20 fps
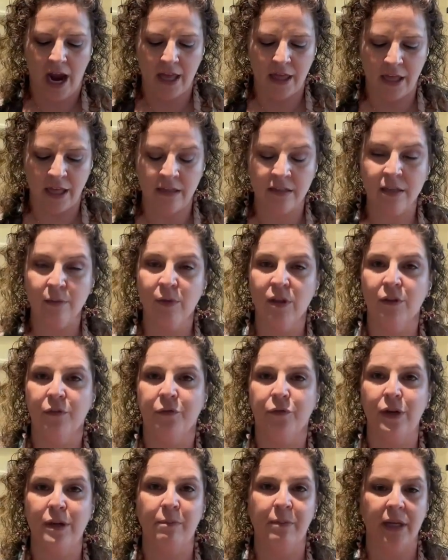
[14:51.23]
I think some of the
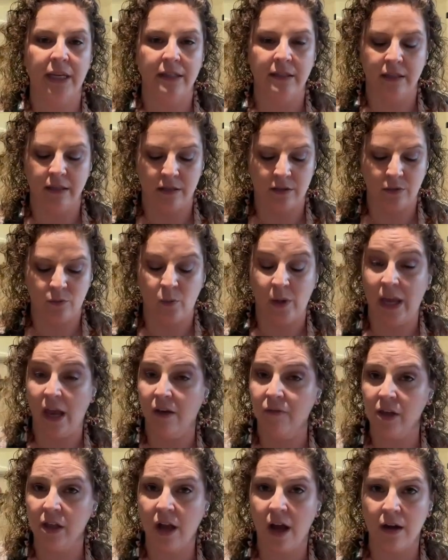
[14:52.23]
free places, we
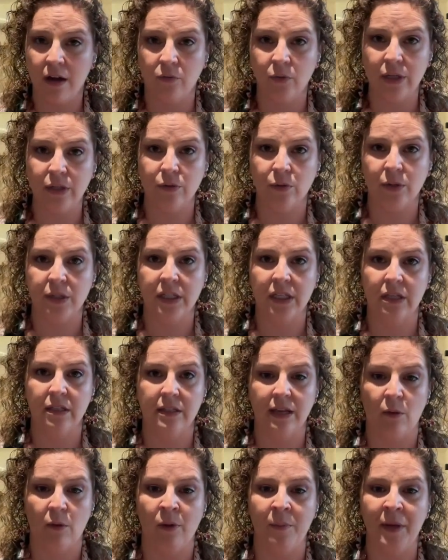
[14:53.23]
have a lot of
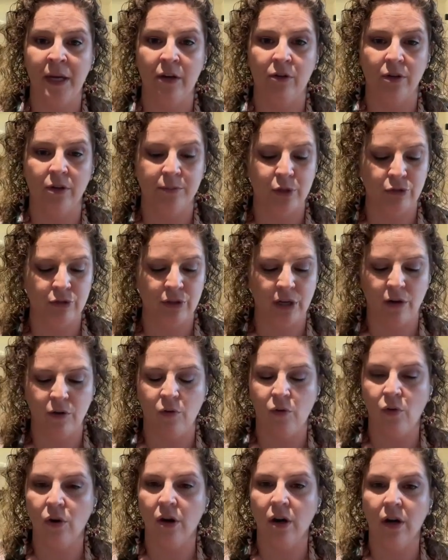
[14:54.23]
resources at
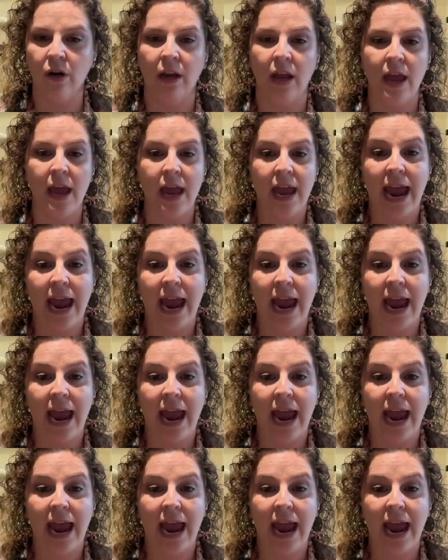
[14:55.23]
womenincrypto.org.